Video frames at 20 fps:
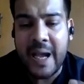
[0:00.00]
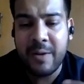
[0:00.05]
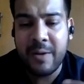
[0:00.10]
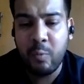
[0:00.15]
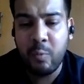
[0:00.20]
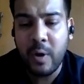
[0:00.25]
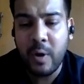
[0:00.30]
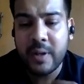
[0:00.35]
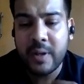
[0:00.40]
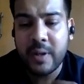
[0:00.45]

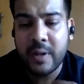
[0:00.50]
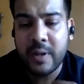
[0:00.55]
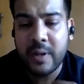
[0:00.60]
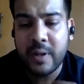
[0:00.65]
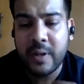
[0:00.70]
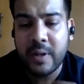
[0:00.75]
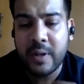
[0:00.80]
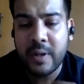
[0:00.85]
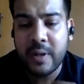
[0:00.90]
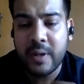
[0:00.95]
And what they
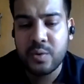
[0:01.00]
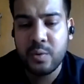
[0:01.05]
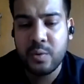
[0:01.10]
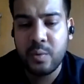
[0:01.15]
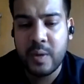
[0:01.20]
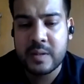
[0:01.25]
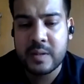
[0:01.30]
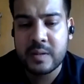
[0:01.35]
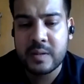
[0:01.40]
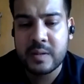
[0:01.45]
used to do
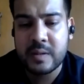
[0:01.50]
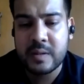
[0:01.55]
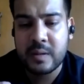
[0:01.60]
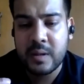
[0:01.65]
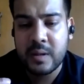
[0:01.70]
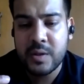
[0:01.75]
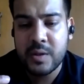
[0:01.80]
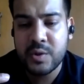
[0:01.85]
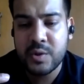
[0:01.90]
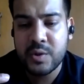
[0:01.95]
was
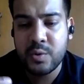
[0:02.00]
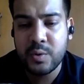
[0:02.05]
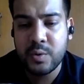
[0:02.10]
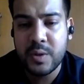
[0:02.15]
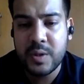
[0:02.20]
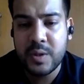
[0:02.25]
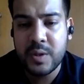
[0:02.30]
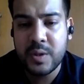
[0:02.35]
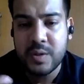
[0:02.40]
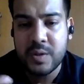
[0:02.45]

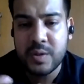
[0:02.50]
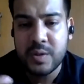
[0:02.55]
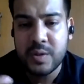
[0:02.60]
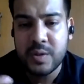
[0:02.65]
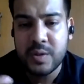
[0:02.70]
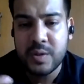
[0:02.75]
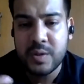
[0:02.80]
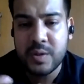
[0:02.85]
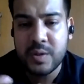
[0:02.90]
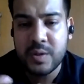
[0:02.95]
students who
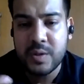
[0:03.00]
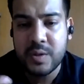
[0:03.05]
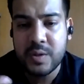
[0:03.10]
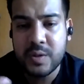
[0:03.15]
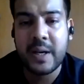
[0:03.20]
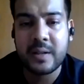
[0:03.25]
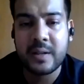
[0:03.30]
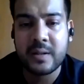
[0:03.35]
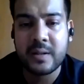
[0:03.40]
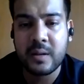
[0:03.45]
were part of
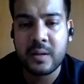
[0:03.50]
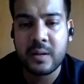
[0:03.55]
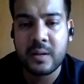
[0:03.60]
that